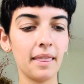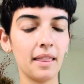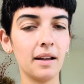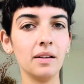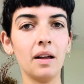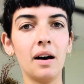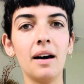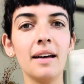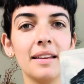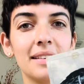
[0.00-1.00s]
a
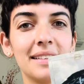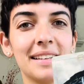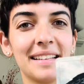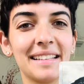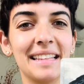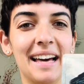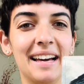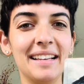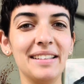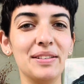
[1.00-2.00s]
lot
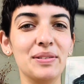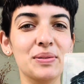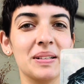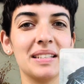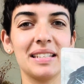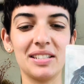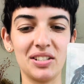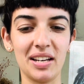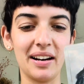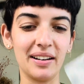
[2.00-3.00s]
that you want to
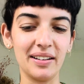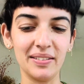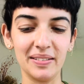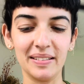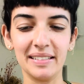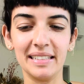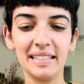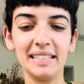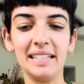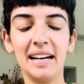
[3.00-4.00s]
share or
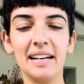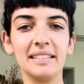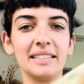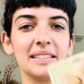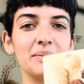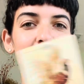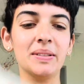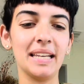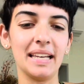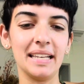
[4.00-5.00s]

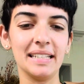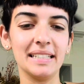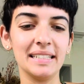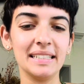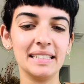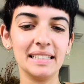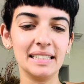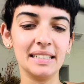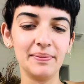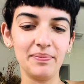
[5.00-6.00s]
communicate.
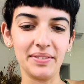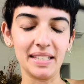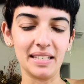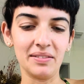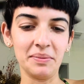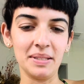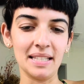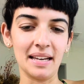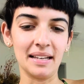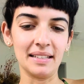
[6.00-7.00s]
It's giving me
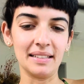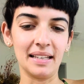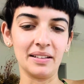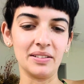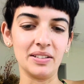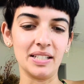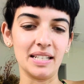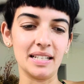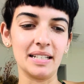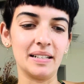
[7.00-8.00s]
that
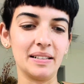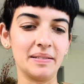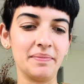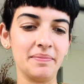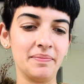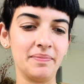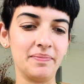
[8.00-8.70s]
energy. And